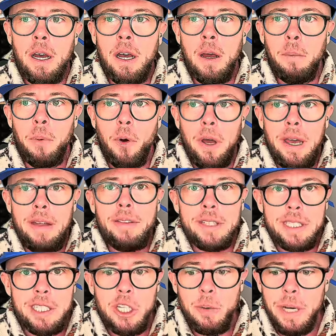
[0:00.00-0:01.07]
But in the
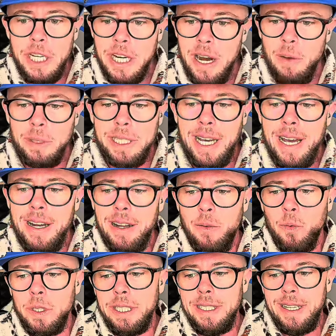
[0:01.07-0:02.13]
situation I was in,
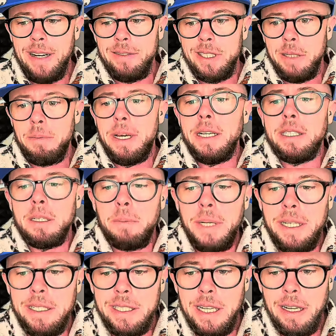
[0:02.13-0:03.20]
was it down to me to be
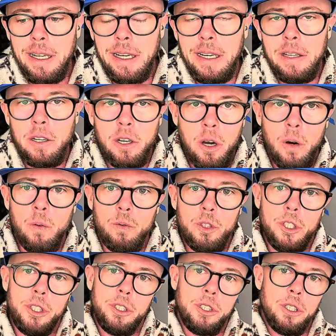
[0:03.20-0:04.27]
telling the
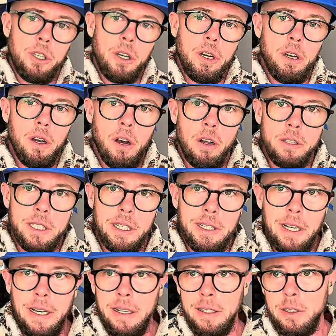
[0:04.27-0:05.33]
coach to alter
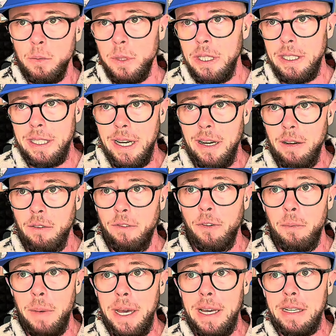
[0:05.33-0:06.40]
things? Was it down for
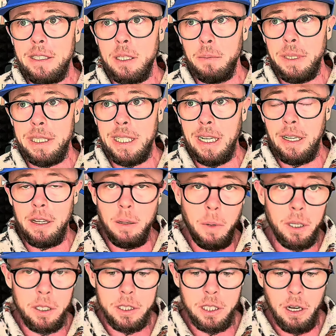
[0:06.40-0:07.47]
me to be telling the
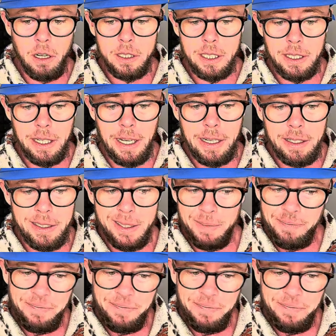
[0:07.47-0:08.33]
model to alter things?